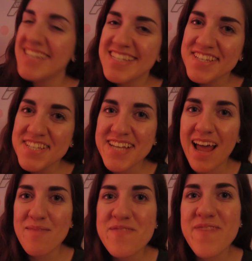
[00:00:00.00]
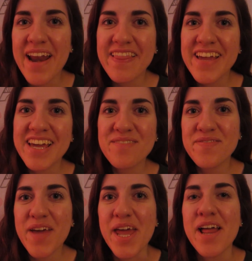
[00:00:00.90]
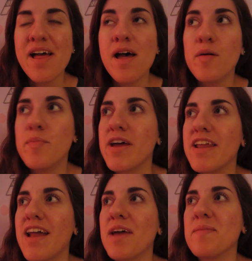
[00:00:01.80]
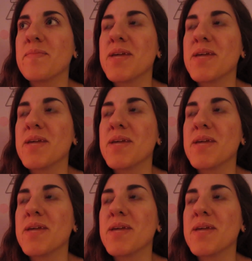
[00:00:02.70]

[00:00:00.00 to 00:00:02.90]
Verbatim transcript: This is the time I finally get fit. But I'm